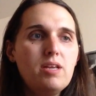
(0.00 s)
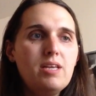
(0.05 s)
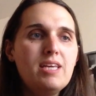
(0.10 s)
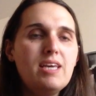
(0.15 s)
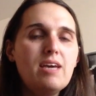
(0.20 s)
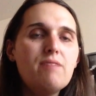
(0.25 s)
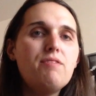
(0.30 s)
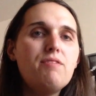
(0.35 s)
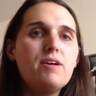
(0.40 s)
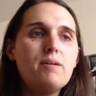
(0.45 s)

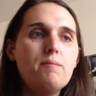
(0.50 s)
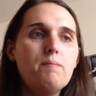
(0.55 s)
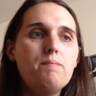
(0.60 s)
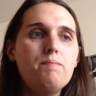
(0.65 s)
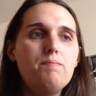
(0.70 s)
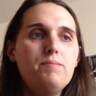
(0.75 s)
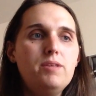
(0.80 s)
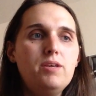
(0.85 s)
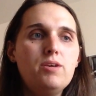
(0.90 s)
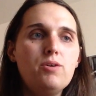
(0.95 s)
give
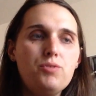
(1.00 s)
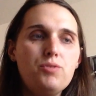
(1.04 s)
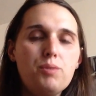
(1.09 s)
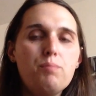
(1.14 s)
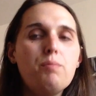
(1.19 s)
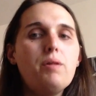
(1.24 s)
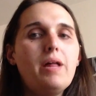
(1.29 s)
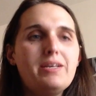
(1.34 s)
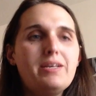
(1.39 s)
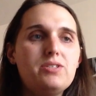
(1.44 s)
him, you know, the
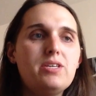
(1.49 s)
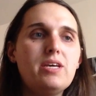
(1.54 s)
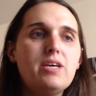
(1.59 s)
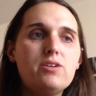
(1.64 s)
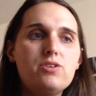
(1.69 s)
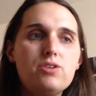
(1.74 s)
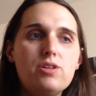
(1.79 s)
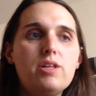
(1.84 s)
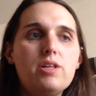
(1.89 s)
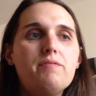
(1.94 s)

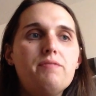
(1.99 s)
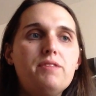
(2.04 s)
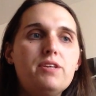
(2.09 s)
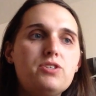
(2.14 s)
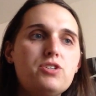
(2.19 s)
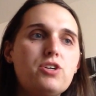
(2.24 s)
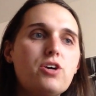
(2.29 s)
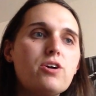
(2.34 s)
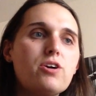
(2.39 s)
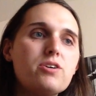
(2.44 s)
blessing to lift
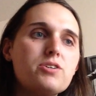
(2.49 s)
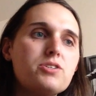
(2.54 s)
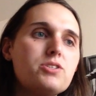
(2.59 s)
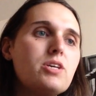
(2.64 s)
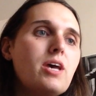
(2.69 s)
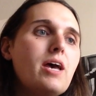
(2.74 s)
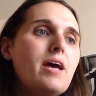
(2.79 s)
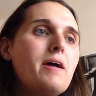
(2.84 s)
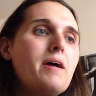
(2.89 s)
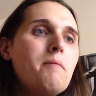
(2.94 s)
this
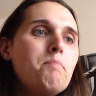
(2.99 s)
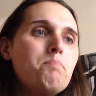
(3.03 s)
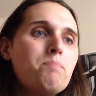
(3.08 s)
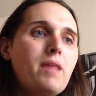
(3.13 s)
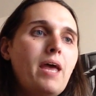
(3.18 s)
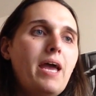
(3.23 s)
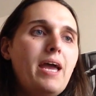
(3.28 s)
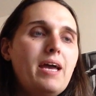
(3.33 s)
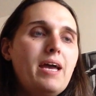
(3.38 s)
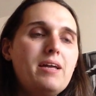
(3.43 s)
curse.
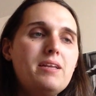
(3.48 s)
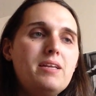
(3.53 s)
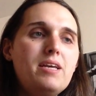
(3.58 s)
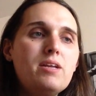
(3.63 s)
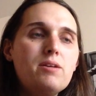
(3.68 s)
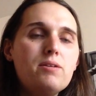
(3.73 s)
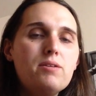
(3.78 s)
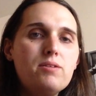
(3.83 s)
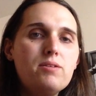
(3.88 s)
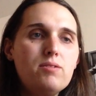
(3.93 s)
And
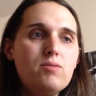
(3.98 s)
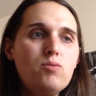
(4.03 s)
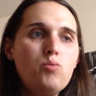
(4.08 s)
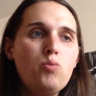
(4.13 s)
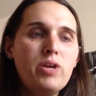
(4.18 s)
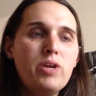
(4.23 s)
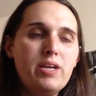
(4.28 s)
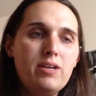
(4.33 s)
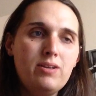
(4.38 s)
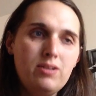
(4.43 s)
in
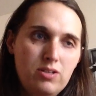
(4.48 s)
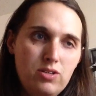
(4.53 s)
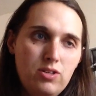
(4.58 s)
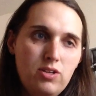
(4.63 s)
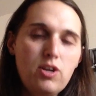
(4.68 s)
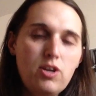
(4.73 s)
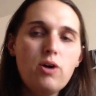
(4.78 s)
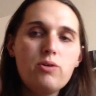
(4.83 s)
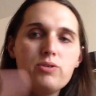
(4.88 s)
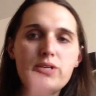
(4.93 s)
when he
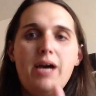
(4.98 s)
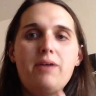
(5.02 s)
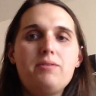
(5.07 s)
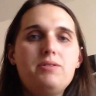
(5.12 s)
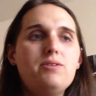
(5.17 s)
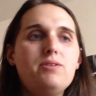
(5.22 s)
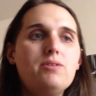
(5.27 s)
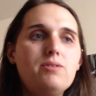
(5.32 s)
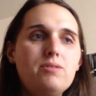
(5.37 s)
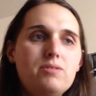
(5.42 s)
goes out
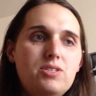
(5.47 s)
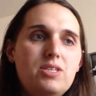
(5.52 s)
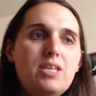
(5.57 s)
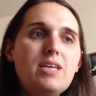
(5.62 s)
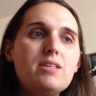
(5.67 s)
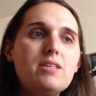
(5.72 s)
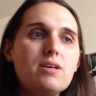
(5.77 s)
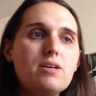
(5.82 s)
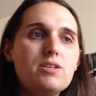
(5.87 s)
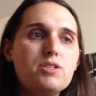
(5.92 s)
to
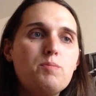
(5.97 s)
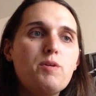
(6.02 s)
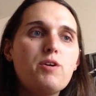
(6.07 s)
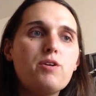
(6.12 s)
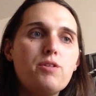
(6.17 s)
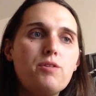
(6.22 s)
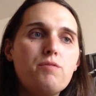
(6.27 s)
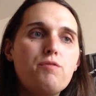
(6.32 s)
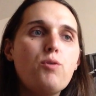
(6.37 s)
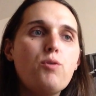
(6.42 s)
seek the
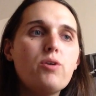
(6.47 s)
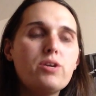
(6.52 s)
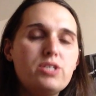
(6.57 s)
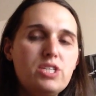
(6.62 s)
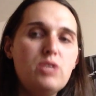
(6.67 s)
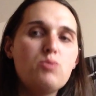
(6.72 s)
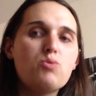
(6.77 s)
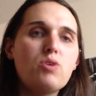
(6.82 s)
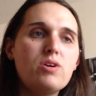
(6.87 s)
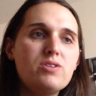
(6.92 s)
spirit of the
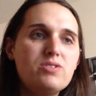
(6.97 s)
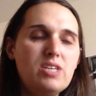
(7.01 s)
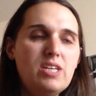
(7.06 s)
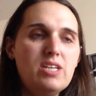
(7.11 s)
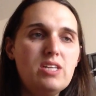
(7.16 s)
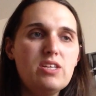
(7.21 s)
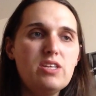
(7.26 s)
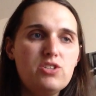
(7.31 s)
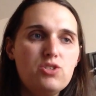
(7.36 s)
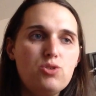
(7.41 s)
forest, he runs
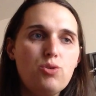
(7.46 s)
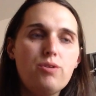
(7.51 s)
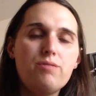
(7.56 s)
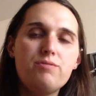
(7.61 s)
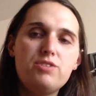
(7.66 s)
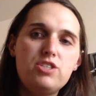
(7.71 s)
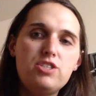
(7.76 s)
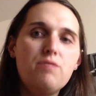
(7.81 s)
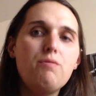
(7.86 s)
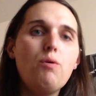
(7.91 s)
into this sort
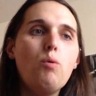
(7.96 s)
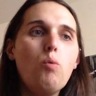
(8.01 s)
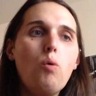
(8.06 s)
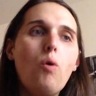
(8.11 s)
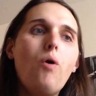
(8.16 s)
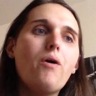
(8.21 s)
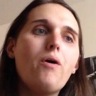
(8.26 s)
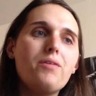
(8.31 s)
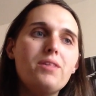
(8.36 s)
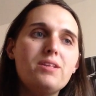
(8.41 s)
of civil
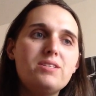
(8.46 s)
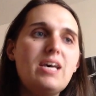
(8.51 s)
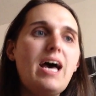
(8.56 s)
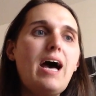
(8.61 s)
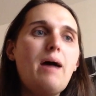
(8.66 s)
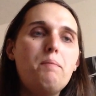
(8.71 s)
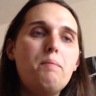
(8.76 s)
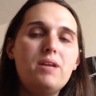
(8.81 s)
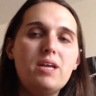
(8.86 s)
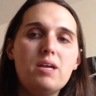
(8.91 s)
war that's
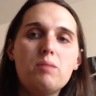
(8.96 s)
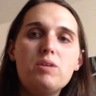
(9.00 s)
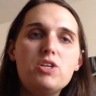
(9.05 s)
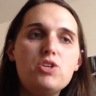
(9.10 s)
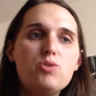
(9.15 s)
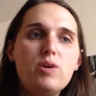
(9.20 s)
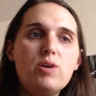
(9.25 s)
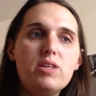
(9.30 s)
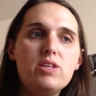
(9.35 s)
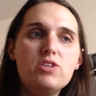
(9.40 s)
happening
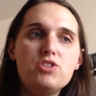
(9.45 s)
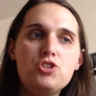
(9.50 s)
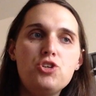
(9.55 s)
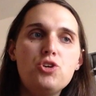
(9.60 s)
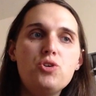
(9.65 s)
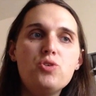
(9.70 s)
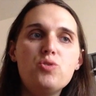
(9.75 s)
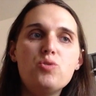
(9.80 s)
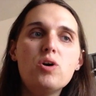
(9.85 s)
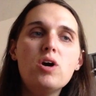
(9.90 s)
between these
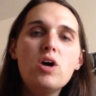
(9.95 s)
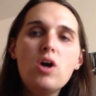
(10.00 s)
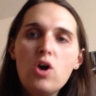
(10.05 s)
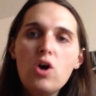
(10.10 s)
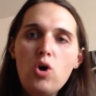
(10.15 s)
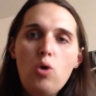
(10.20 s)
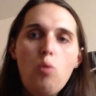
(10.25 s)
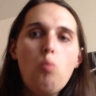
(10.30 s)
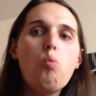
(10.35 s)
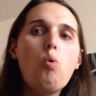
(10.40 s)
two
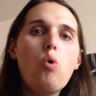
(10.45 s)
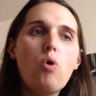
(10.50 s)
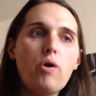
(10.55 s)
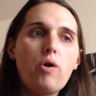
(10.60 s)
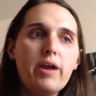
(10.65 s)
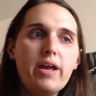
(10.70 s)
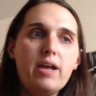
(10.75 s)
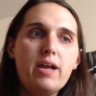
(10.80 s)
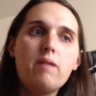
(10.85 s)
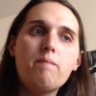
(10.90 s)

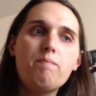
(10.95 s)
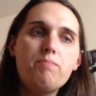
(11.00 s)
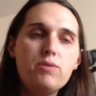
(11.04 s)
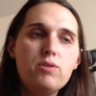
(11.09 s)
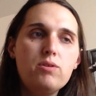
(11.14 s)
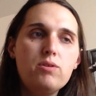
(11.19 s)
warring